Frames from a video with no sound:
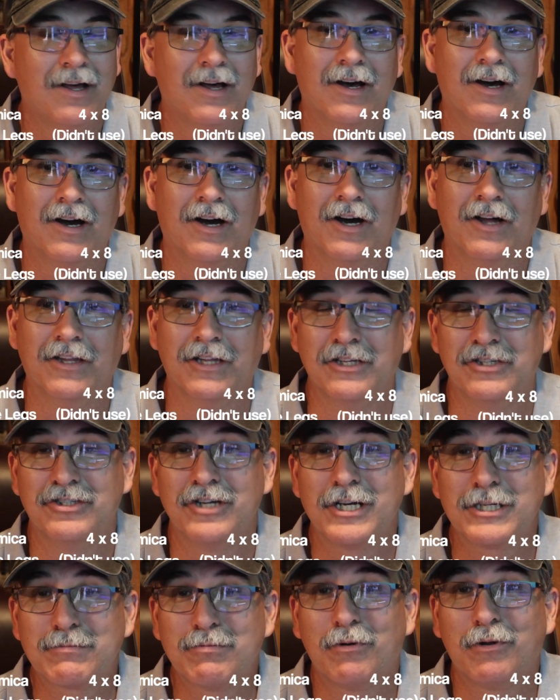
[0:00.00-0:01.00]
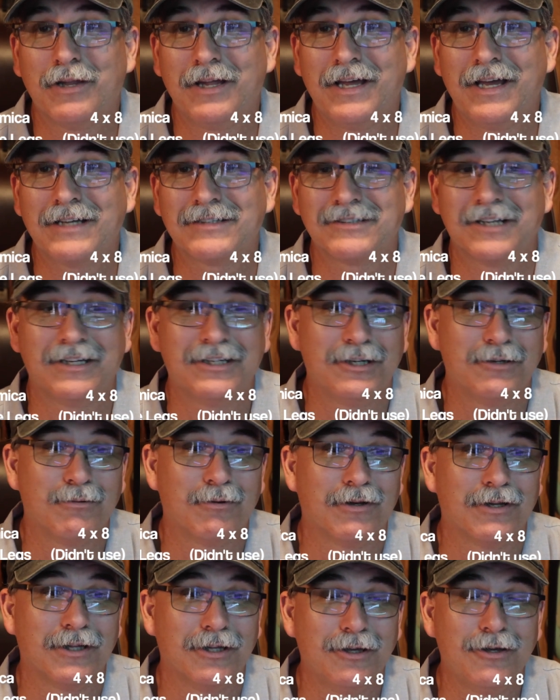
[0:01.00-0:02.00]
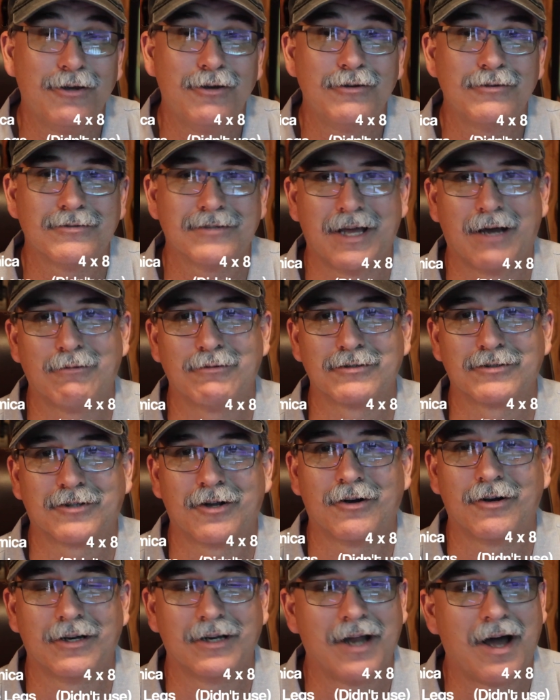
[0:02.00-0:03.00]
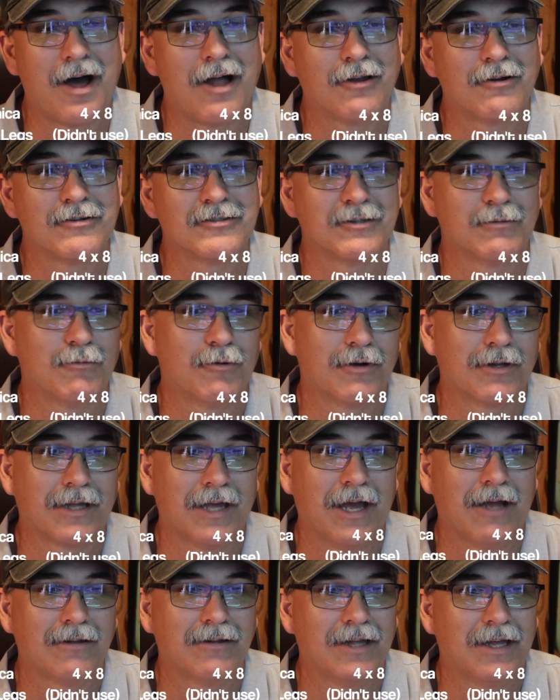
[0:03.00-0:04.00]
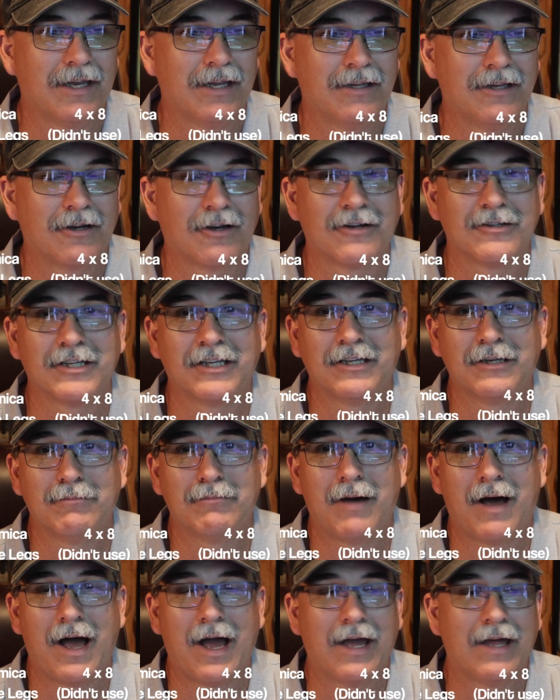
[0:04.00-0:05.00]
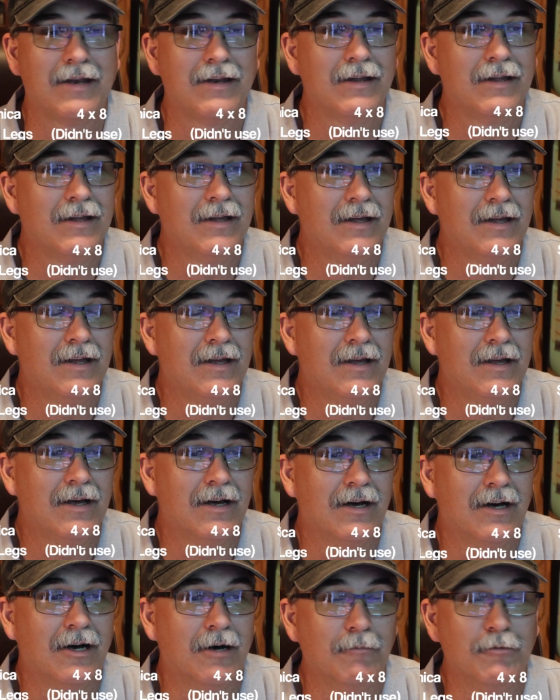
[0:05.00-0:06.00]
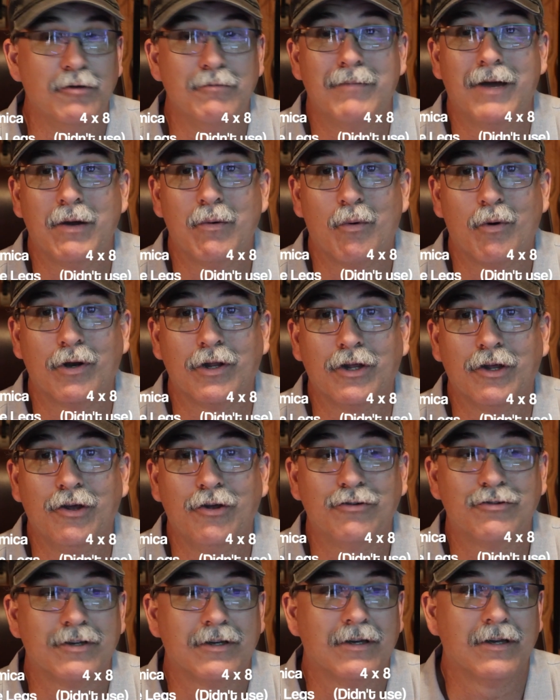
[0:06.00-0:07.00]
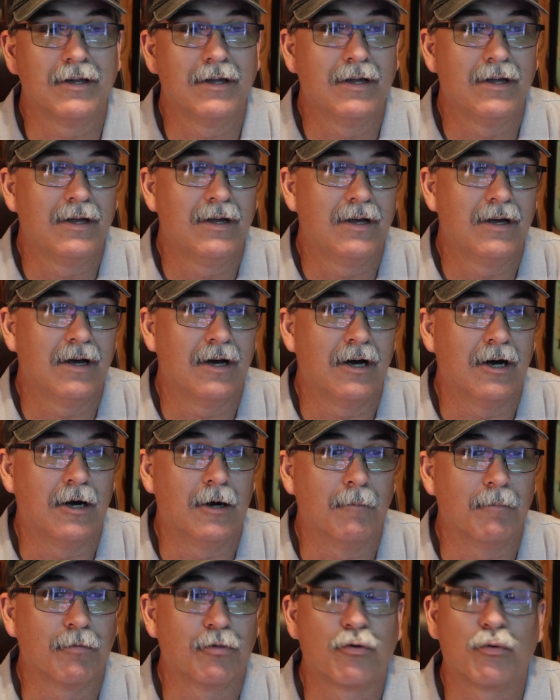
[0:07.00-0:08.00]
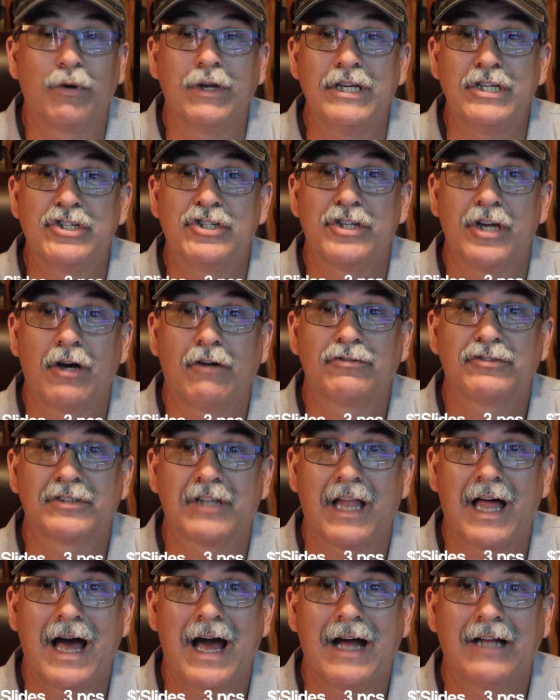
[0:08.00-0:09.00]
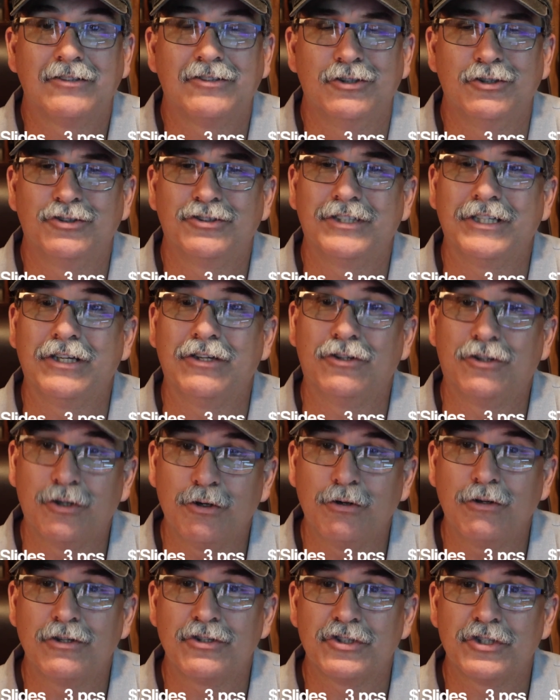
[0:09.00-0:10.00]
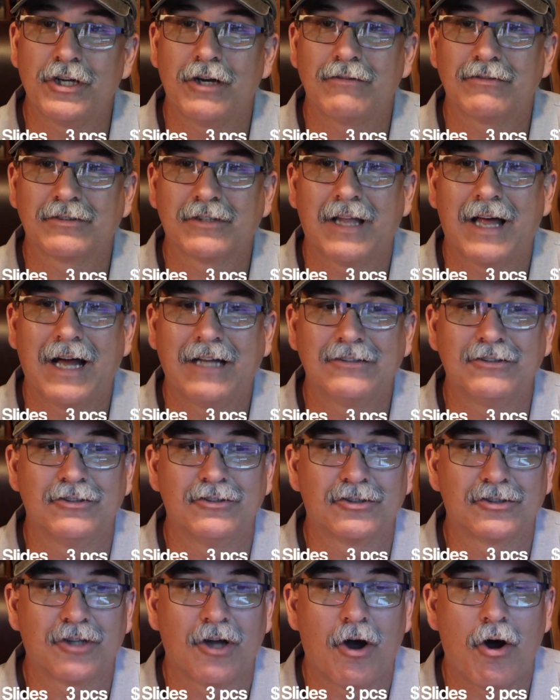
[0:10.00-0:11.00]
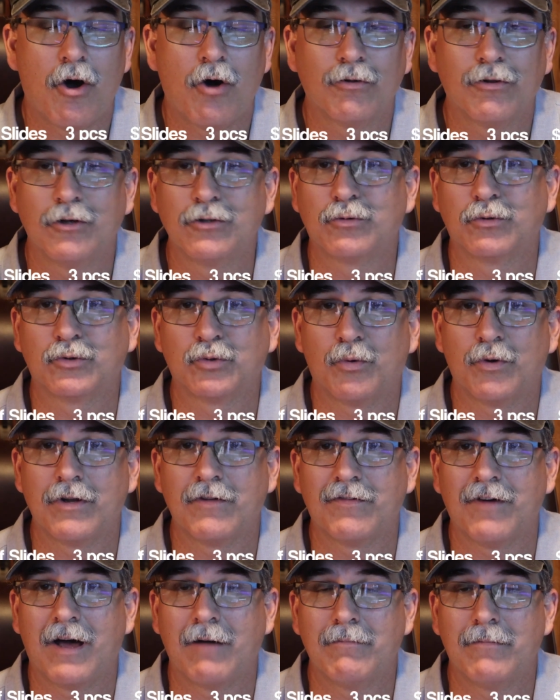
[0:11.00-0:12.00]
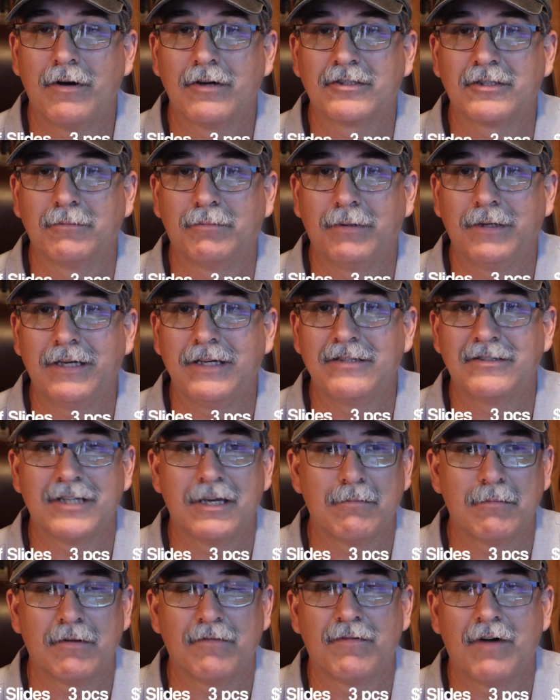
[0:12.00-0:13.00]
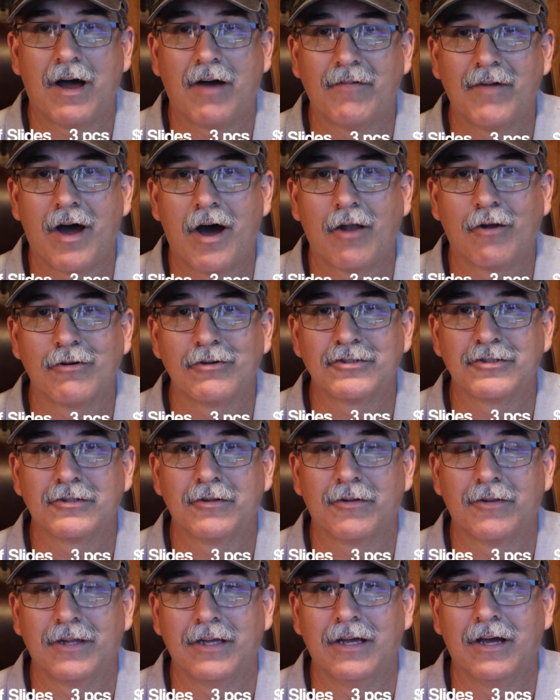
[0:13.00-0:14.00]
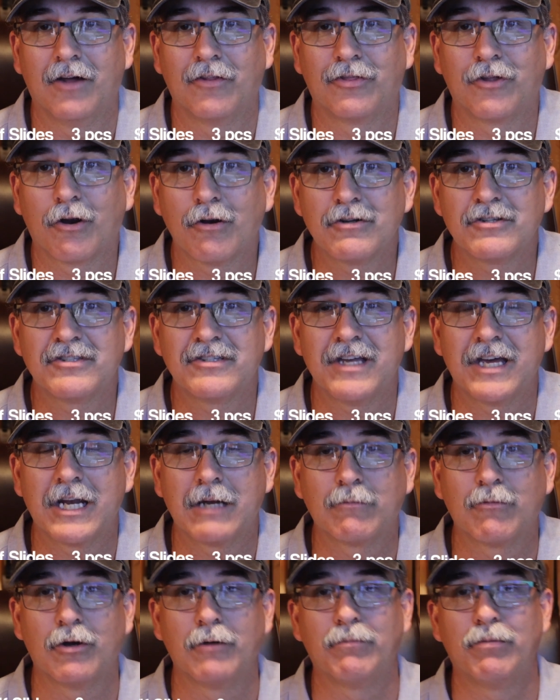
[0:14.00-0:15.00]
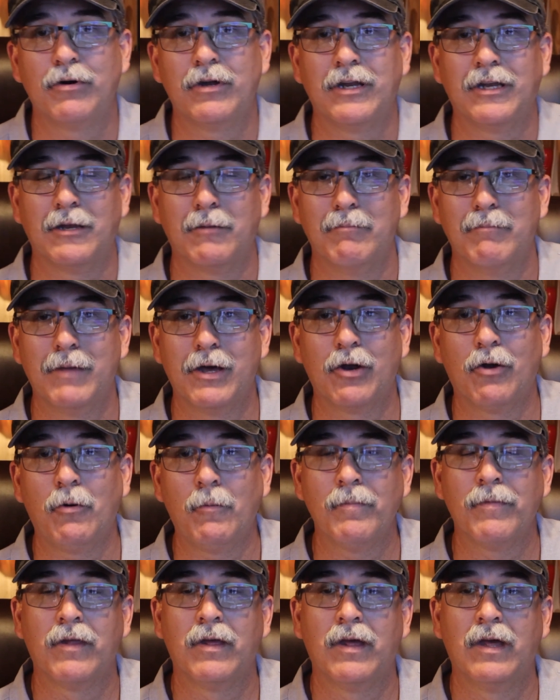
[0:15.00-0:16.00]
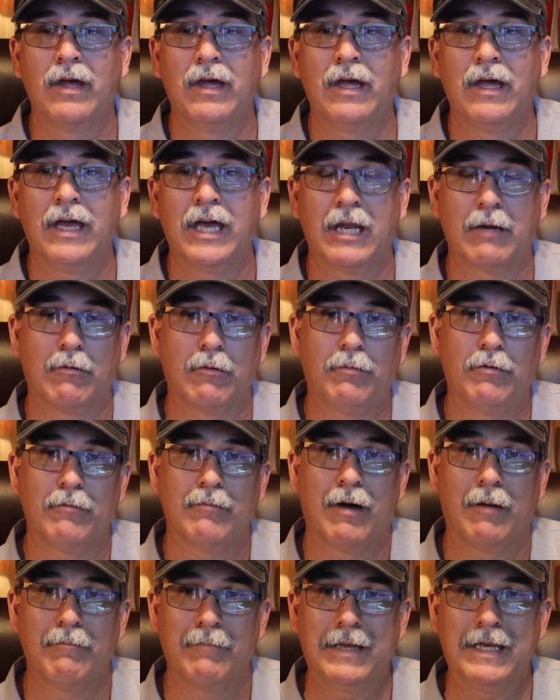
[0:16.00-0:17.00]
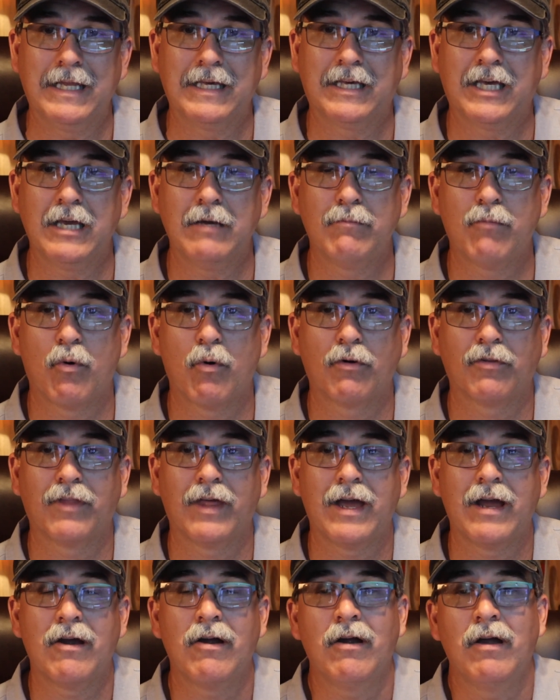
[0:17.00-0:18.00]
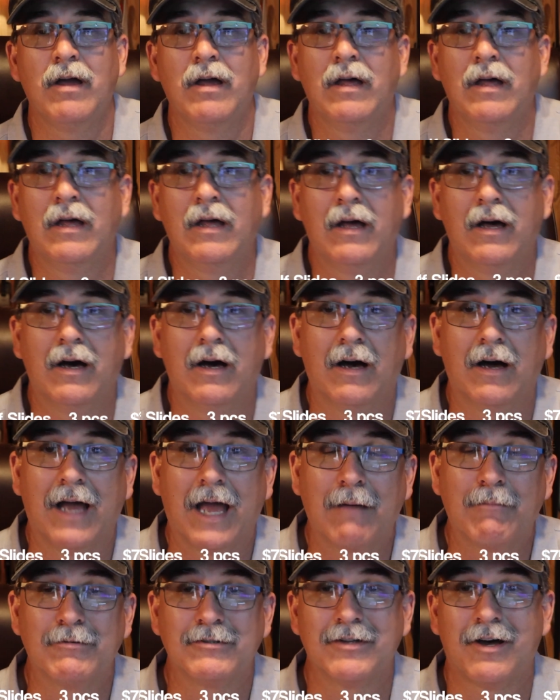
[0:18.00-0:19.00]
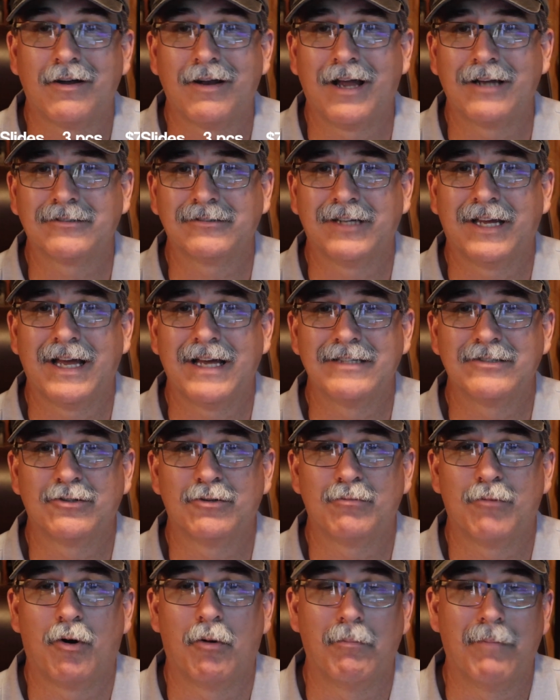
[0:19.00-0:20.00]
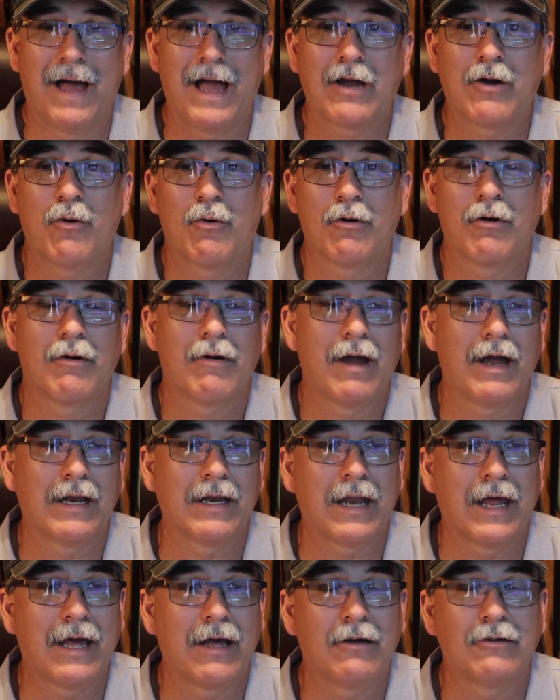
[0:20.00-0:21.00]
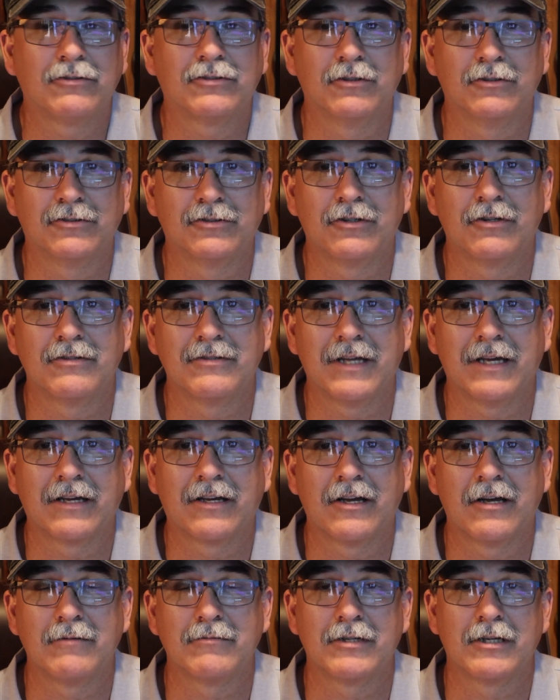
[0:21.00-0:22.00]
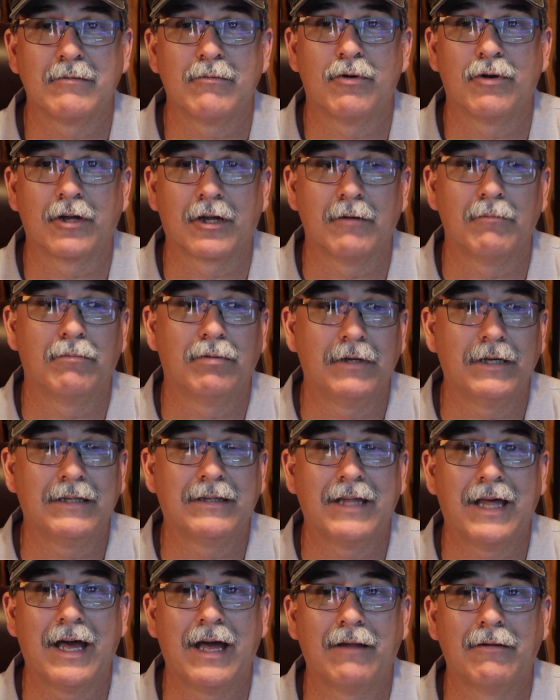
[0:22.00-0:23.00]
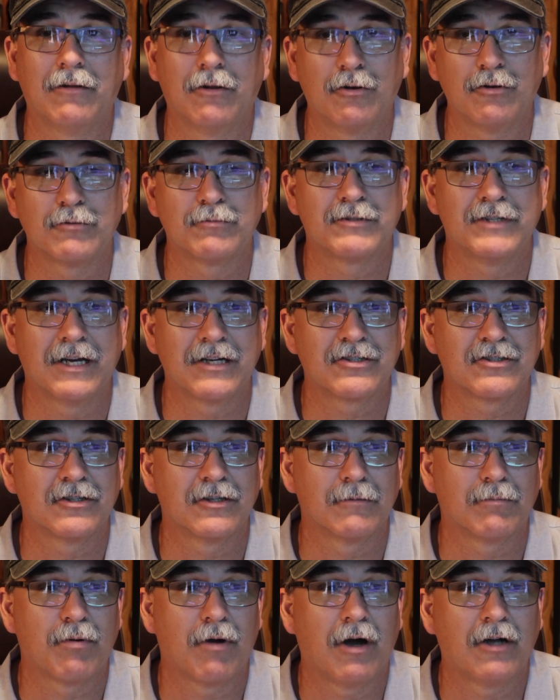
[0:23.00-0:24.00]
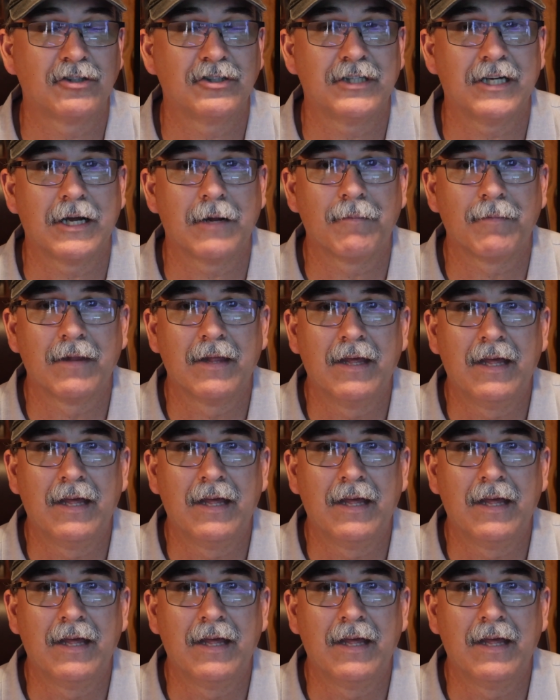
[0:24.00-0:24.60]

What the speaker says: The adjustable legs I didn't really use. That was $30. I'm going to count that in there because I did buy it. You may want to use it. 3 shelf slides. You've seen 2 of the shelf slides installed. Those were $25 a piece, $75. The third set I'm going to put in the middle. And I'm going to put my MIDI keyboard there. Amazon actually has them on back order right now, so as soon as that comes in, I'm going to complete that little section of the project.